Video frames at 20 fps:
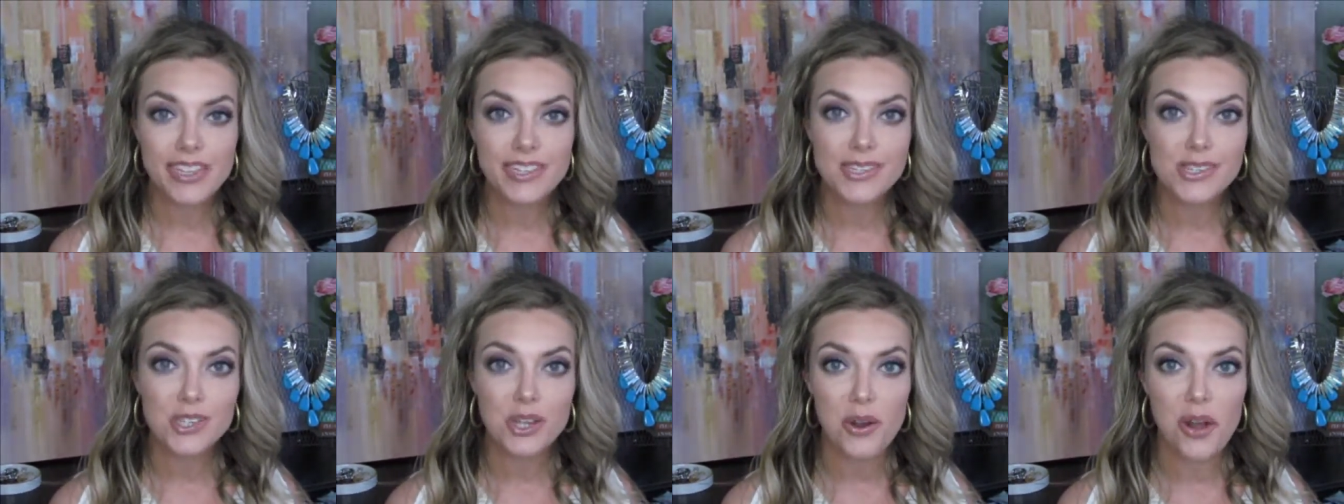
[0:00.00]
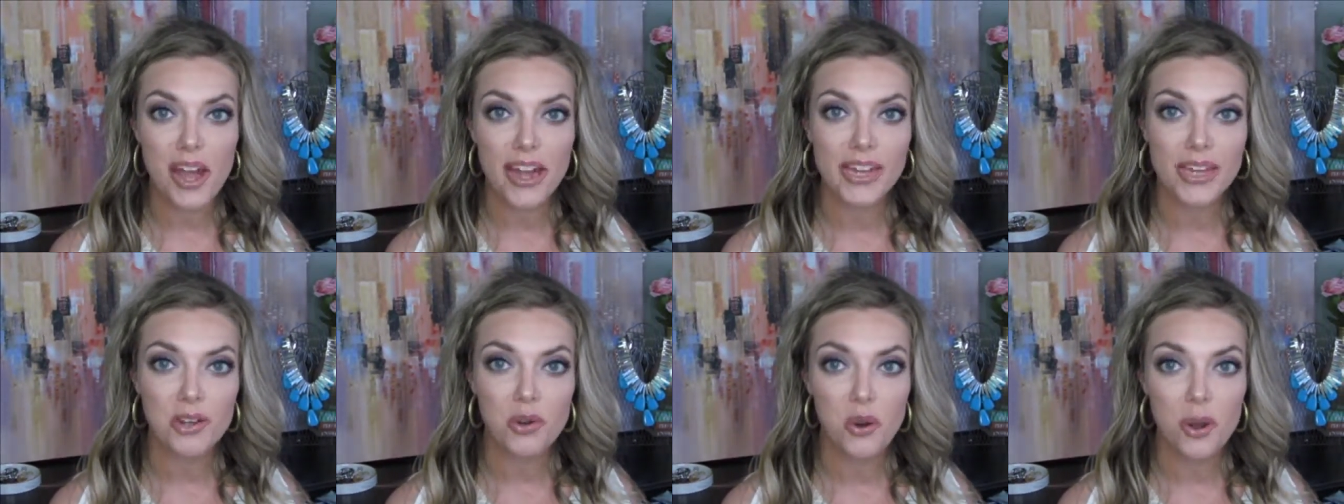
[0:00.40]
so I
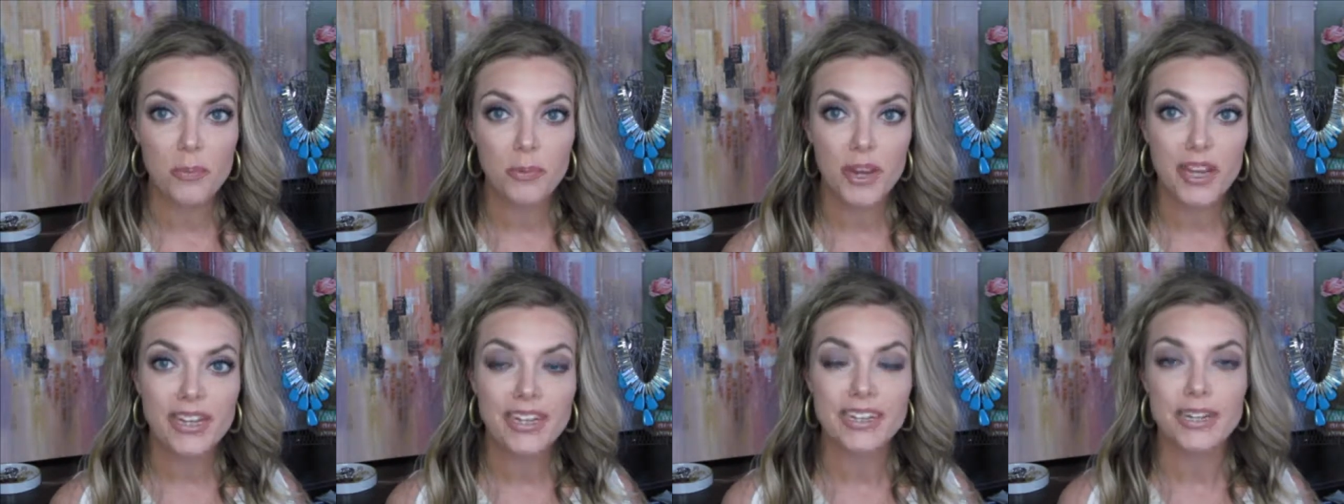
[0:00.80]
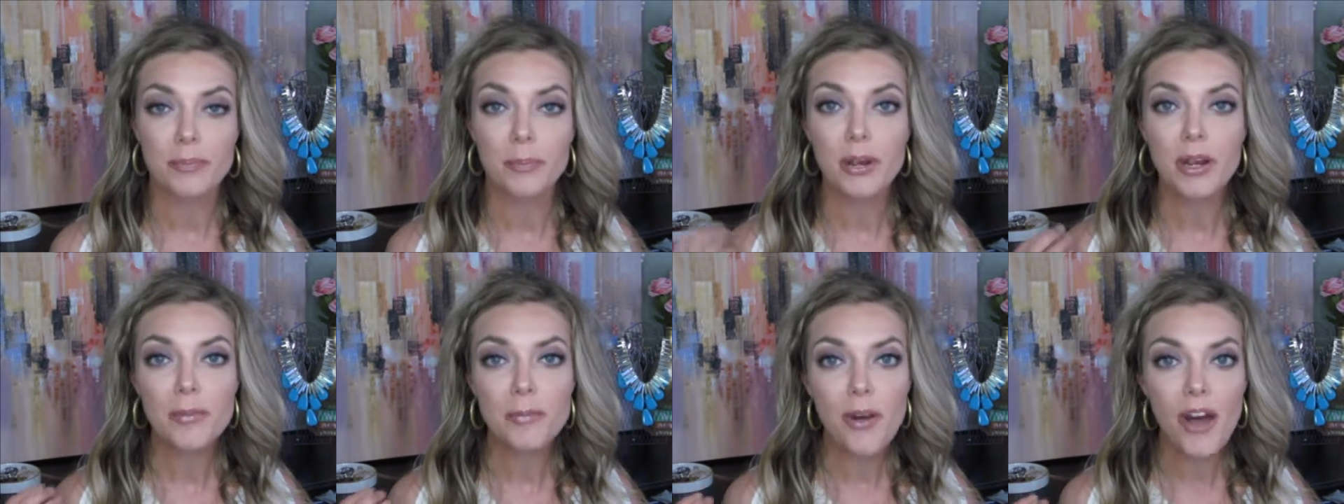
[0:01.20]
incorporated a
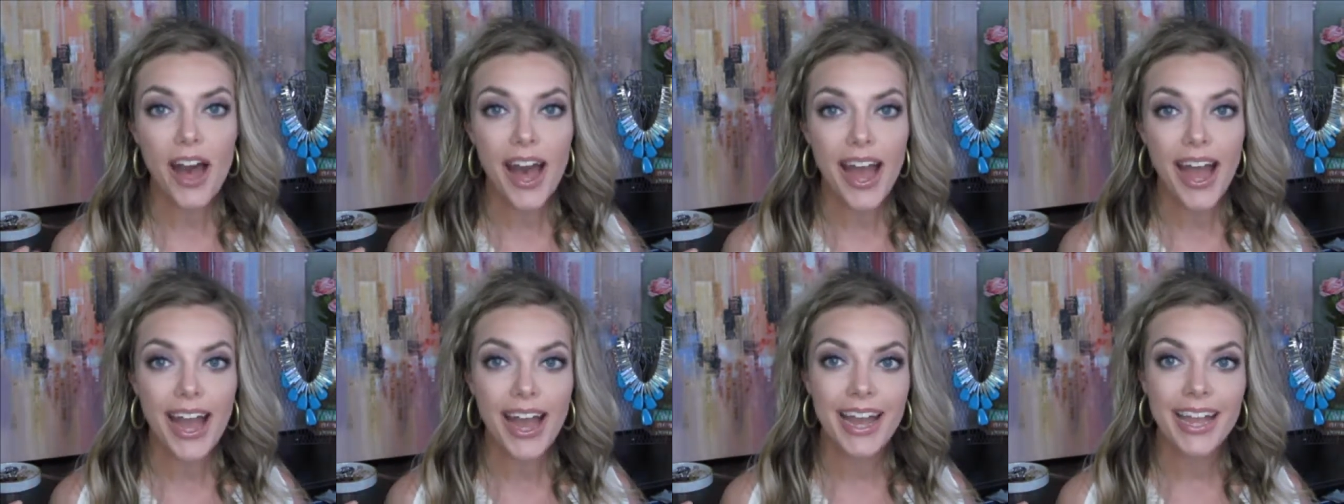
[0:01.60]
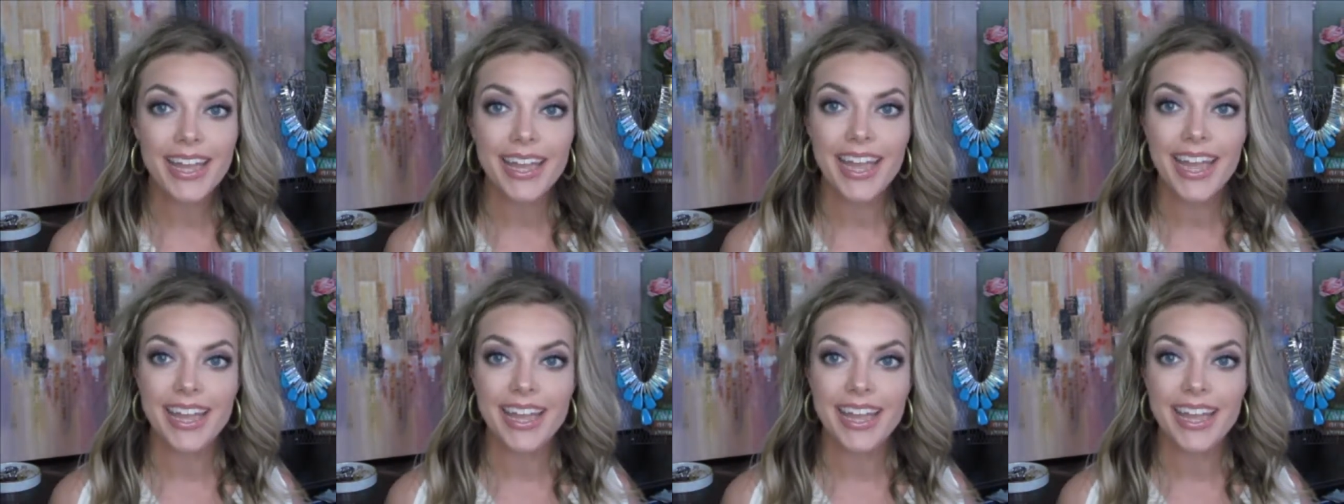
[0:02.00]
purple eye